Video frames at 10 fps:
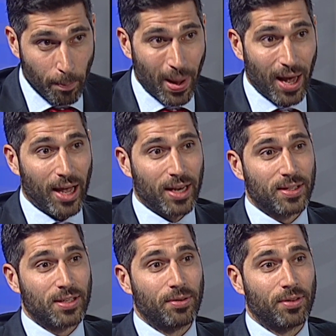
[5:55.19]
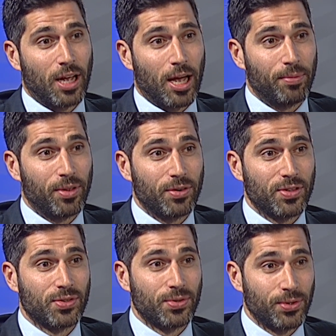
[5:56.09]
but at the same time, there
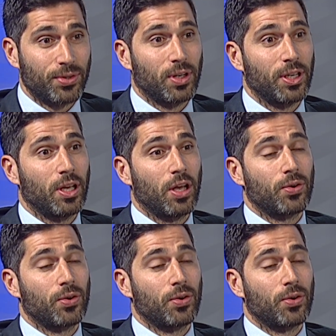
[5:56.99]
is certainly